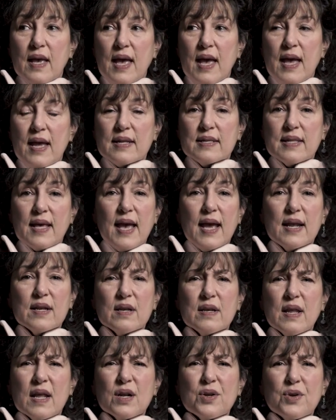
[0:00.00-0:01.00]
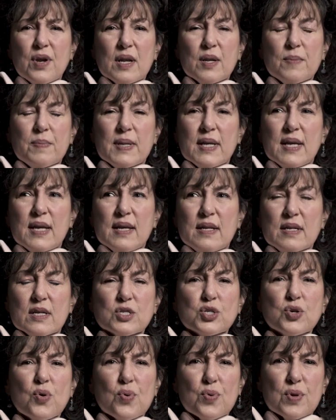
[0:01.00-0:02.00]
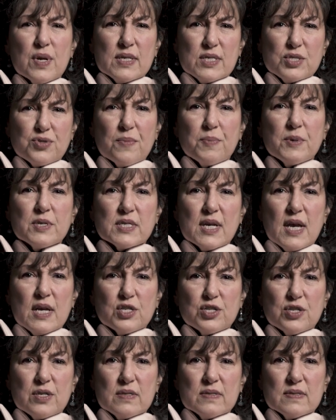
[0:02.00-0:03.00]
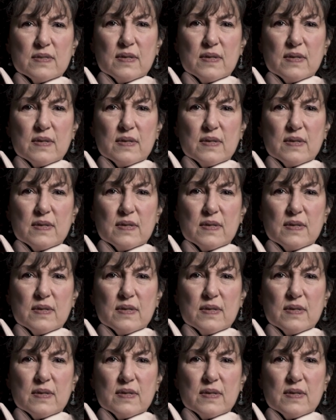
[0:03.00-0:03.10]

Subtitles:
And they had an incredibly notorious reputation.